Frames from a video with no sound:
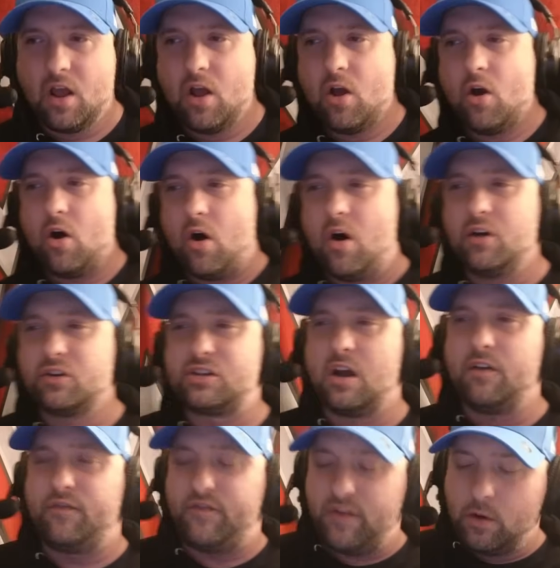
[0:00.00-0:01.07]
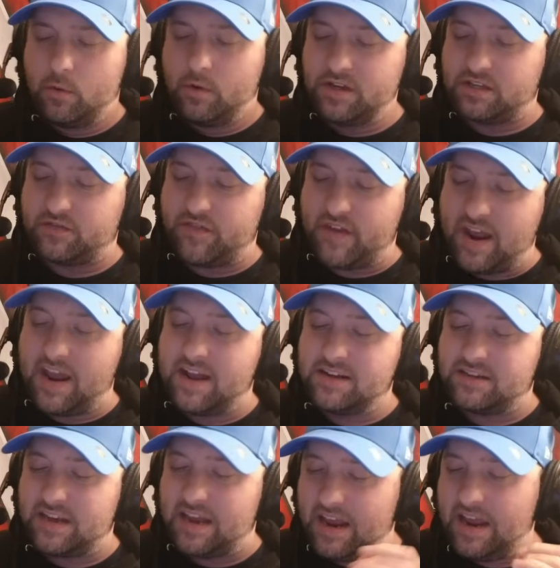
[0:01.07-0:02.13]
Also, viewers,
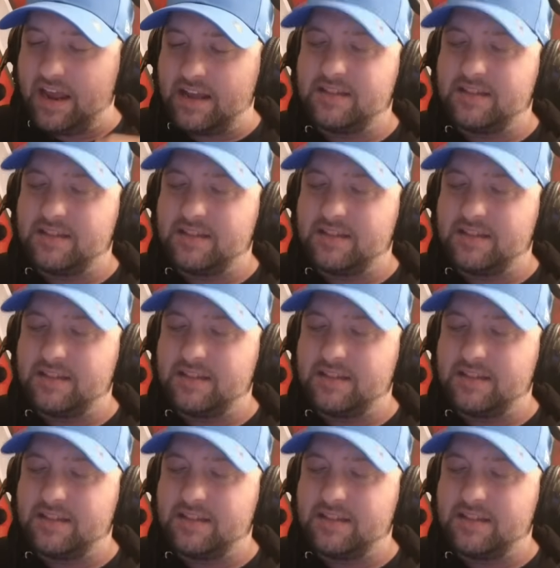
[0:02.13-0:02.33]
fans, and